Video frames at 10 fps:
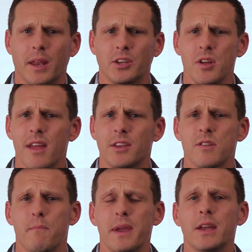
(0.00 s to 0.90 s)

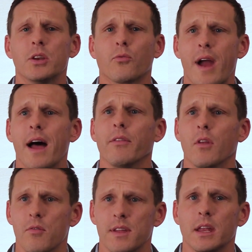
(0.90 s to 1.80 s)
Just being
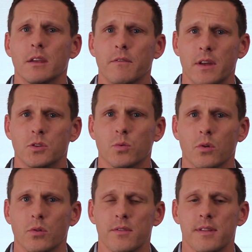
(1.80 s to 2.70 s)
around those
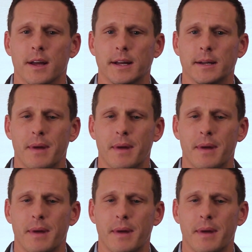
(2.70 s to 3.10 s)
individuals